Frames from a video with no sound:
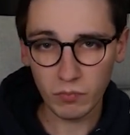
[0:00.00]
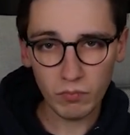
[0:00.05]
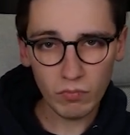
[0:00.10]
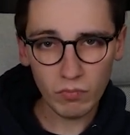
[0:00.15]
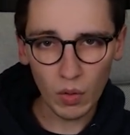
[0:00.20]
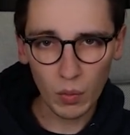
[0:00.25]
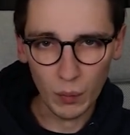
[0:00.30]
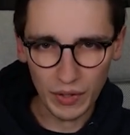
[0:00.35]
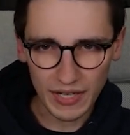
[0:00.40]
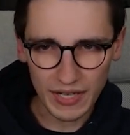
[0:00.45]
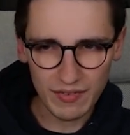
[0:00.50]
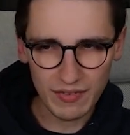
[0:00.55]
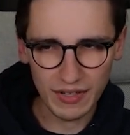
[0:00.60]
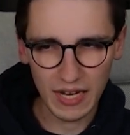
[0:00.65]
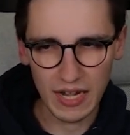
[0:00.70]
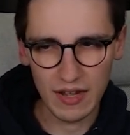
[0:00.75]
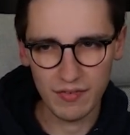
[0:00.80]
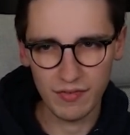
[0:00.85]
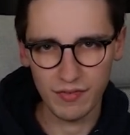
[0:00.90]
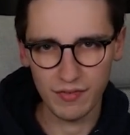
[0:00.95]
We even
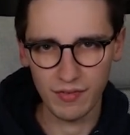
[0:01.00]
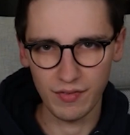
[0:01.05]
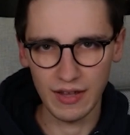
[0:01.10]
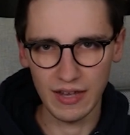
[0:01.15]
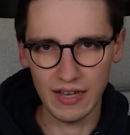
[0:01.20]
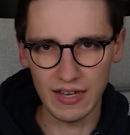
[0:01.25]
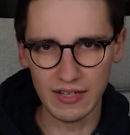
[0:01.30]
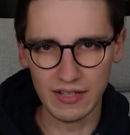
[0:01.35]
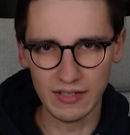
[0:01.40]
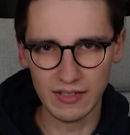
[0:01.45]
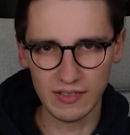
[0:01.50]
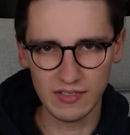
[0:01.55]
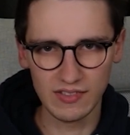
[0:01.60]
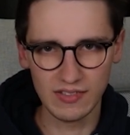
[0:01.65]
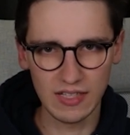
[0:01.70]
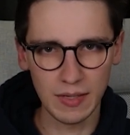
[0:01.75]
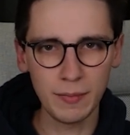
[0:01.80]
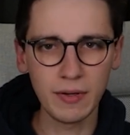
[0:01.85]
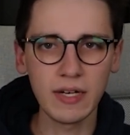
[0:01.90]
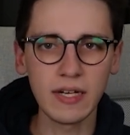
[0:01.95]
have
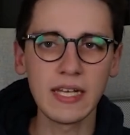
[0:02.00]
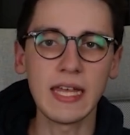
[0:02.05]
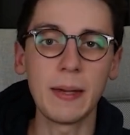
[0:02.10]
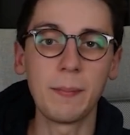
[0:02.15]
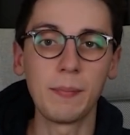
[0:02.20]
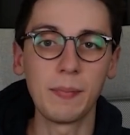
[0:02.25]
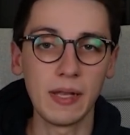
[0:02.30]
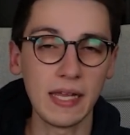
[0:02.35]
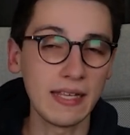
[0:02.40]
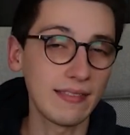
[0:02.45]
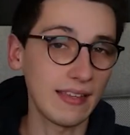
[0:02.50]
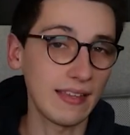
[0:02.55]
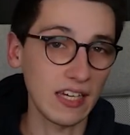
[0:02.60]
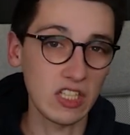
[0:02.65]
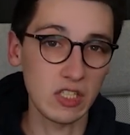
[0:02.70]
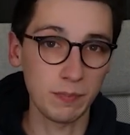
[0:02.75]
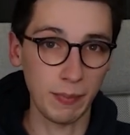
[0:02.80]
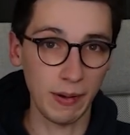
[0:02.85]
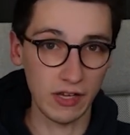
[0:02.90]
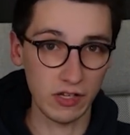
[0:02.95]
seemingly a plain
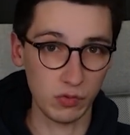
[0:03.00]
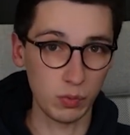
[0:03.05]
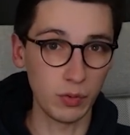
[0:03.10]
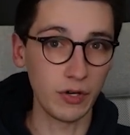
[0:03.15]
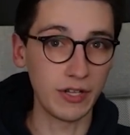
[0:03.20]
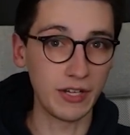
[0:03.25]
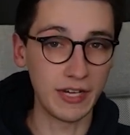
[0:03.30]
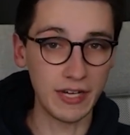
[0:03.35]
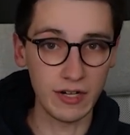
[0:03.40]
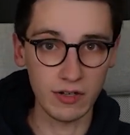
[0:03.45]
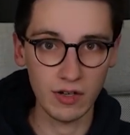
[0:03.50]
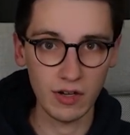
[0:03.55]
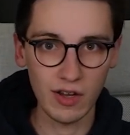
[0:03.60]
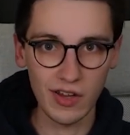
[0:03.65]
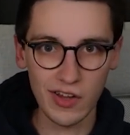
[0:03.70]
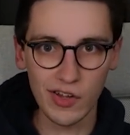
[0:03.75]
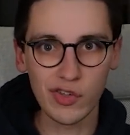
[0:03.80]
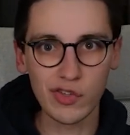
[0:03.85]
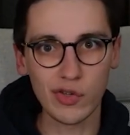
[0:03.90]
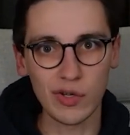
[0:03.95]
text password here.
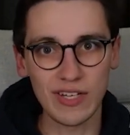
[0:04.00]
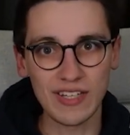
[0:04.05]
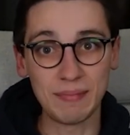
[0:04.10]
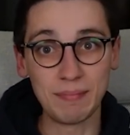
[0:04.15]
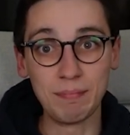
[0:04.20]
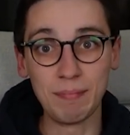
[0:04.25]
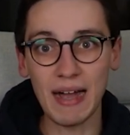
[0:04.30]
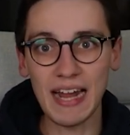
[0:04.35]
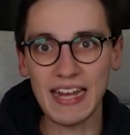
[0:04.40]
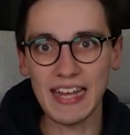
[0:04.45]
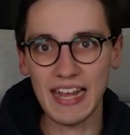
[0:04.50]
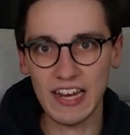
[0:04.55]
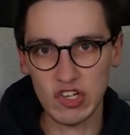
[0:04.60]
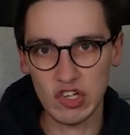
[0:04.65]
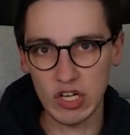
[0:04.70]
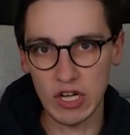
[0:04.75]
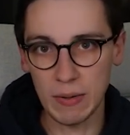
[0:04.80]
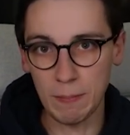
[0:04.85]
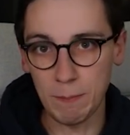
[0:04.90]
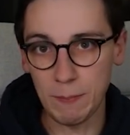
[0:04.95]
So this might
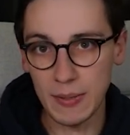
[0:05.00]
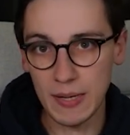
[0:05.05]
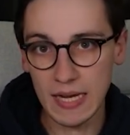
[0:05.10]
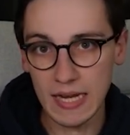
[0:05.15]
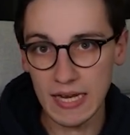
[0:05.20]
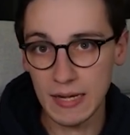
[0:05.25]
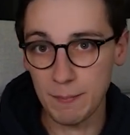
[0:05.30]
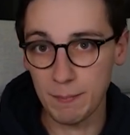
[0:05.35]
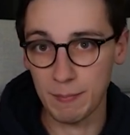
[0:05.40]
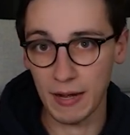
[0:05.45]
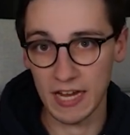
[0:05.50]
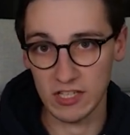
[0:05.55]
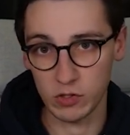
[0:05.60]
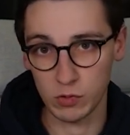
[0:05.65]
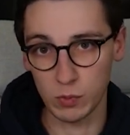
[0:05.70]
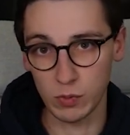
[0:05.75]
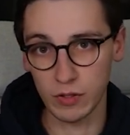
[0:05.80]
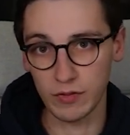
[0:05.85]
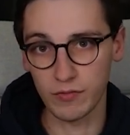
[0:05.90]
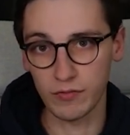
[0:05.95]
actually be the
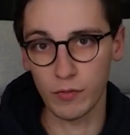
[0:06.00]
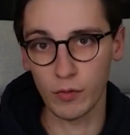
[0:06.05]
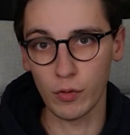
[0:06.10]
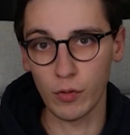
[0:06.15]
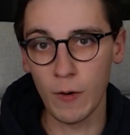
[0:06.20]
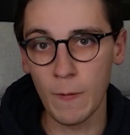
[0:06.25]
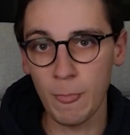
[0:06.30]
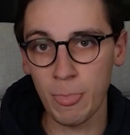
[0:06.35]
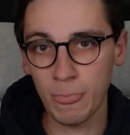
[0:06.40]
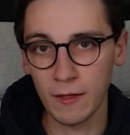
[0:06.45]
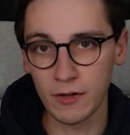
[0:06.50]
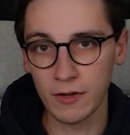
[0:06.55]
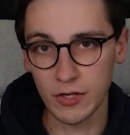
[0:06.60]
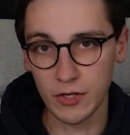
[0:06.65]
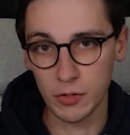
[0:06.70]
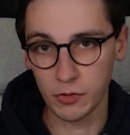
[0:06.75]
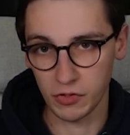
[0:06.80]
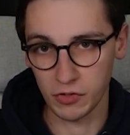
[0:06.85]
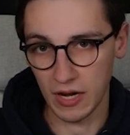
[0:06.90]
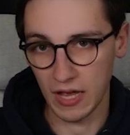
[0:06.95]
password for the
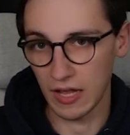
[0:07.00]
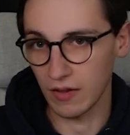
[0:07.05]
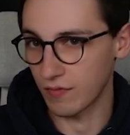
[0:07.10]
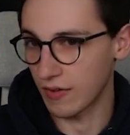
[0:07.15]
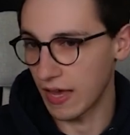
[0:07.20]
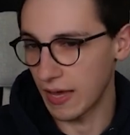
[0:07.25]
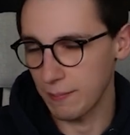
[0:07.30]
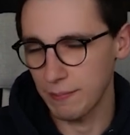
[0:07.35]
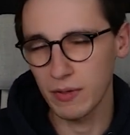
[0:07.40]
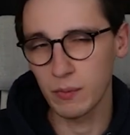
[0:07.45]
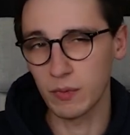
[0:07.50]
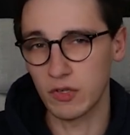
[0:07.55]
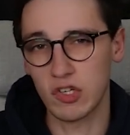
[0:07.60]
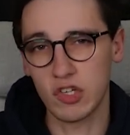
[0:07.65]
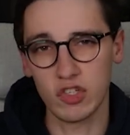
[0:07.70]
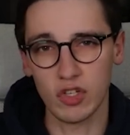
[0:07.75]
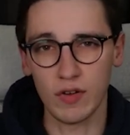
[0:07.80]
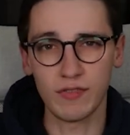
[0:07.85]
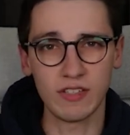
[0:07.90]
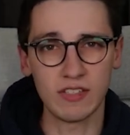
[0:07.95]
user elf-admin, which is
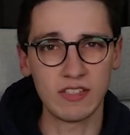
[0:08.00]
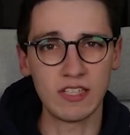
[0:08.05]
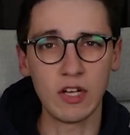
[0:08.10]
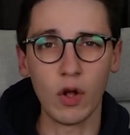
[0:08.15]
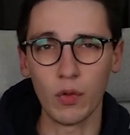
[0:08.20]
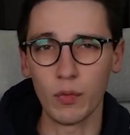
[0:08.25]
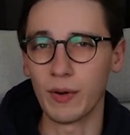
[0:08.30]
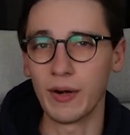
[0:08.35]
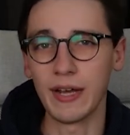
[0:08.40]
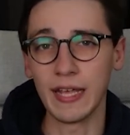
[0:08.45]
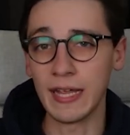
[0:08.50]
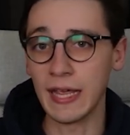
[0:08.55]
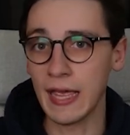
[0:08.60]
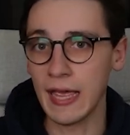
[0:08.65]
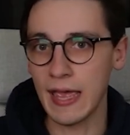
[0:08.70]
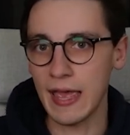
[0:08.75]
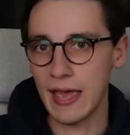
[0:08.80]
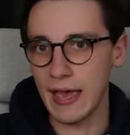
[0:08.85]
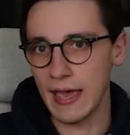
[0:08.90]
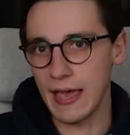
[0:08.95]
obviously already
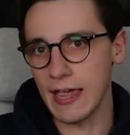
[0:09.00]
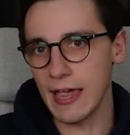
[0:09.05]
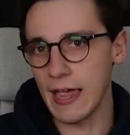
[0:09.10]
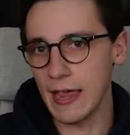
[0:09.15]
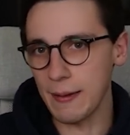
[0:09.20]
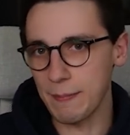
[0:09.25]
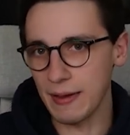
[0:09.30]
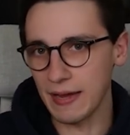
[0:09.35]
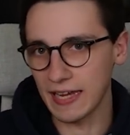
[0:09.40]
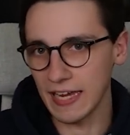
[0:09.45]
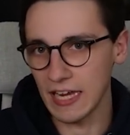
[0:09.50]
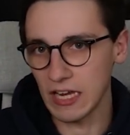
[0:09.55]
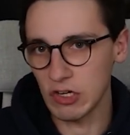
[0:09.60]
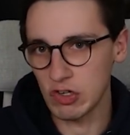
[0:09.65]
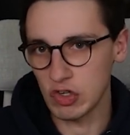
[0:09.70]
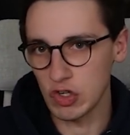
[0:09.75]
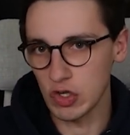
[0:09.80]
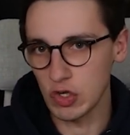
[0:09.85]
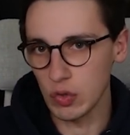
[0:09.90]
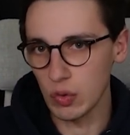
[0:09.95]
a big
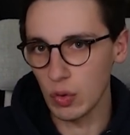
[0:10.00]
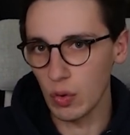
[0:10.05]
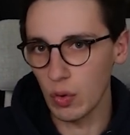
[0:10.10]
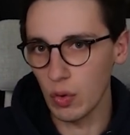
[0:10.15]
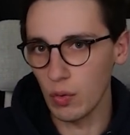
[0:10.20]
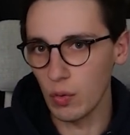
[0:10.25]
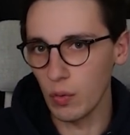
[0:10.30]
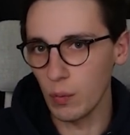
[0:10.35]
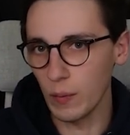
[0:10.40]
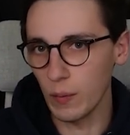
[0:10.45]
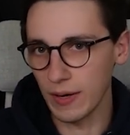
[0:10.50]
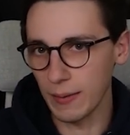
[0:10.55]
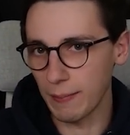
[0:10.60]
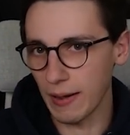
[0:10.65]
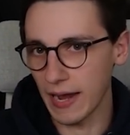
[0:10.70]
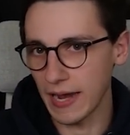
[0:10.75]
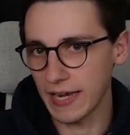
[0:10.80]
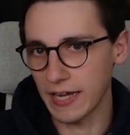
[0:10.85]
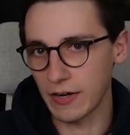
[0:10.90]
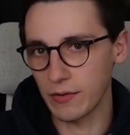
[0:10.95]
issue with a
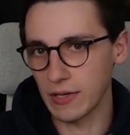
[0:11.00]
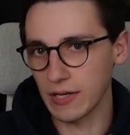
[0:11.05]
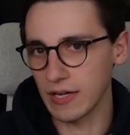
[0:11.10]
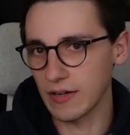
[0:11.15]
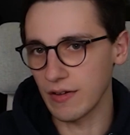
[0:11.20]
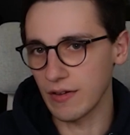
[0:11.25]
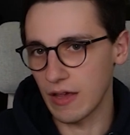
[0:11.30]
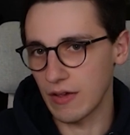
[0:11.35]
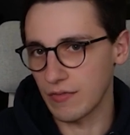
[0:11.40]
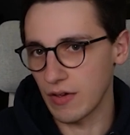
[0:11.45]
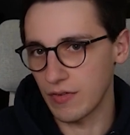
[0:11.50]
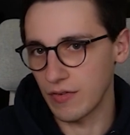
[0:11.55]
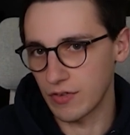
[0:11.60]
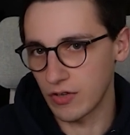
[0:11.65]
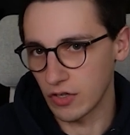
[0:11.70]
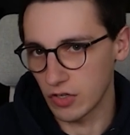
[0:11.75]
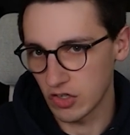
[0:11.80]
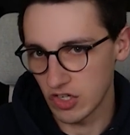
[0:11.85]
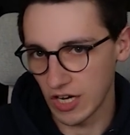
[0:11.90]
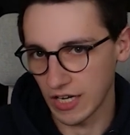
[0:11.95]
binary. If you're
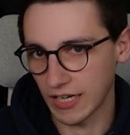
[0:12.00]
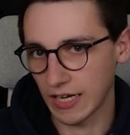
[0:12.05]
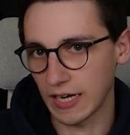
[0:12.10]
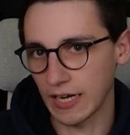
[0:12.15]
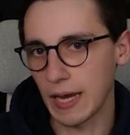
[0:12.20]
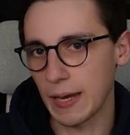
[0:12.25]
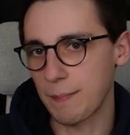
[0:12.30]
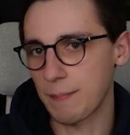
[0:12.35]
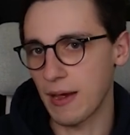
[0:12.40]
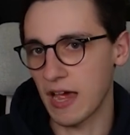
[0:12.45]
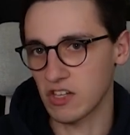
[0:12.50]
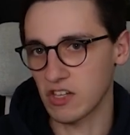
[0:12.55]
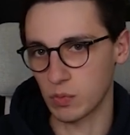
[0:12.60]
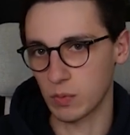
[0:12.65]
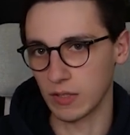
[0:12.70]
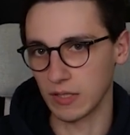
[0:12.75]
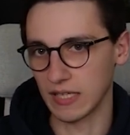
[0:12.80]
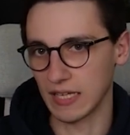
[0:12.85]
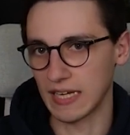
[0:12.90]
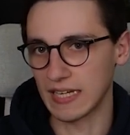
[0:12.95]
checking a
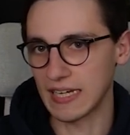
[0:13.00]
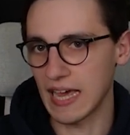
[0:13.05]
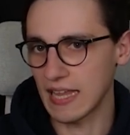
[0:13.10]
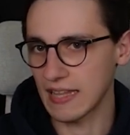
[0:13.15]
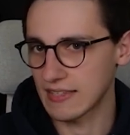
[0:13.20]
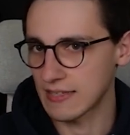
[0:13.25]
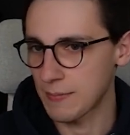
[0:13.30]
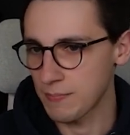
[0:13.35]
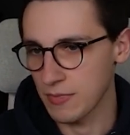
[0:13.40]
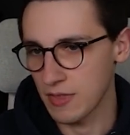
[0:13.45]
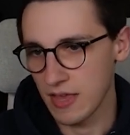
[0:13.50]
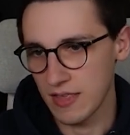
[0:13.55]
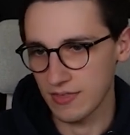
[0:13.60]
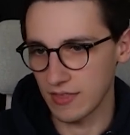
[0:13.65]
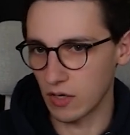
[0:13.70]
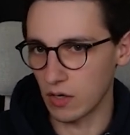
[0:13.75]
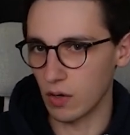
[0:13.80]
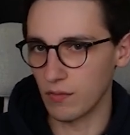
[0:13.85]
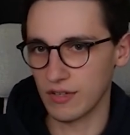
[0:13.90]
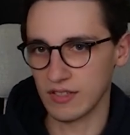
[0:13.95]
password like that, then
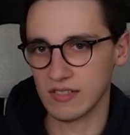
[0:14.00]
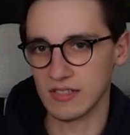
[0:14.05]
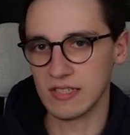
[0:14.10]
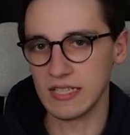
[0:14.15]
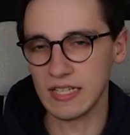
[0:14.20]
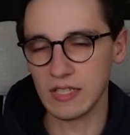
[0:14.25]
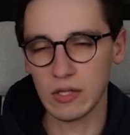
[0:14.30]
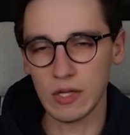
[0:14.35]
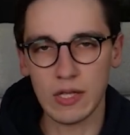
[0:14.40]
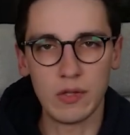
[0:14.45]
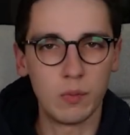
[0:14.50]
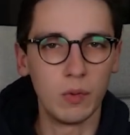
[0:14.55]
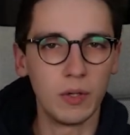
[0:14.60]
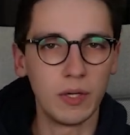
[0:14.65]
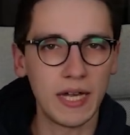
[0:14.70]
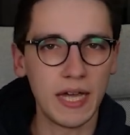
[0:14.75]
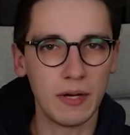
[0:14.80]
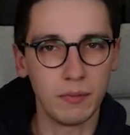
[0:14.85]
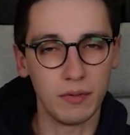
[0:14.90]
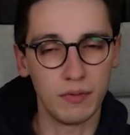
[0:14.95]
obviously it will
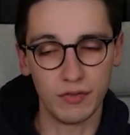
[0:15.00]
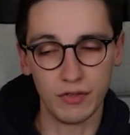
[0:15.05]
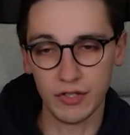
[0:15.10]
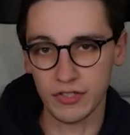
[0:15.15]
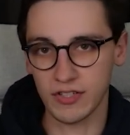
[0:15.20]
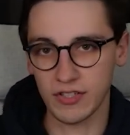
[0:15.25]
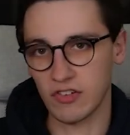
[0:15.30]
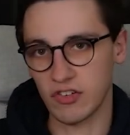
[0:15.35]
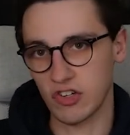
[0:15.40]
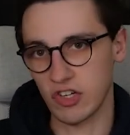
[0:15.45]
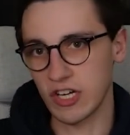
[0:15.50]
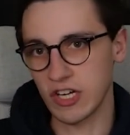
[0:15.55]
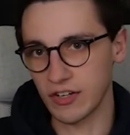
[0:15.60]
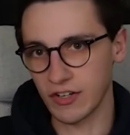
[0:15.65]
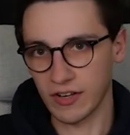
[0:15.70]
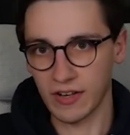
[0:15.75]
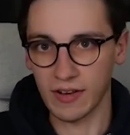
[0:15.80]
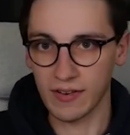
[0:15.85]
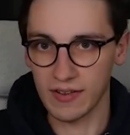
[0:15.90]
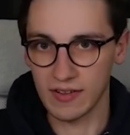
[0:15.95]
get reverse engineered, and
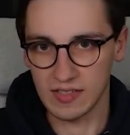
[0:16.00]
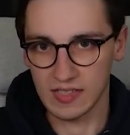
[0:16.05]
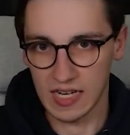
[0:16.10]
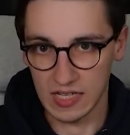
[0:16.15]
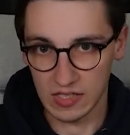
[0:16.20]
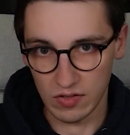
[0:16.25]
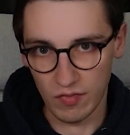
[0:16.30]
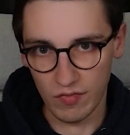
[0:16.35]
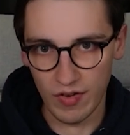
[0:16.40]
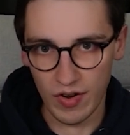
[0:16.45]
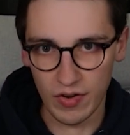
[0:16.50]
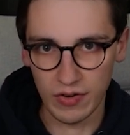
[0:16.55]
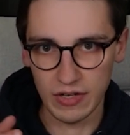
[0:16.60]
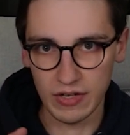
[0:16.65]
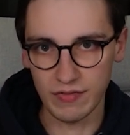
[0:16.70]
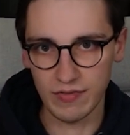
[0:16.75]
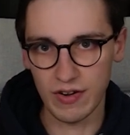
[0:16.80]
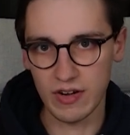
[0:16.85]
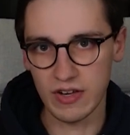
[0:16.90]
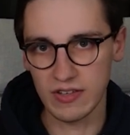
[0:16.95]
in this case, very,
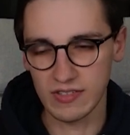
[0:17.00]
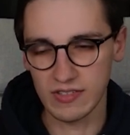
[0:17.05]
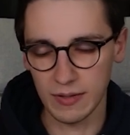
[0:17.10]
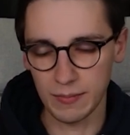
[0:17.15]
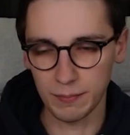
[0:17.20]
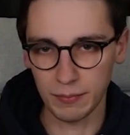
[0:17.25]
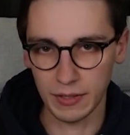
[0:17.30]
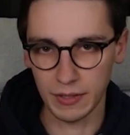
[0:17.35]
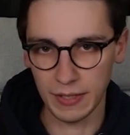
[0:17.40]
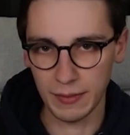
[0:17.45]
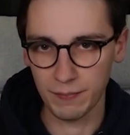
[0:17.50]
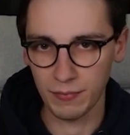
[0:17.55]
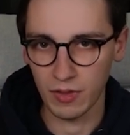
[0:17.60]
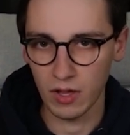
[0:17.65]
very simply.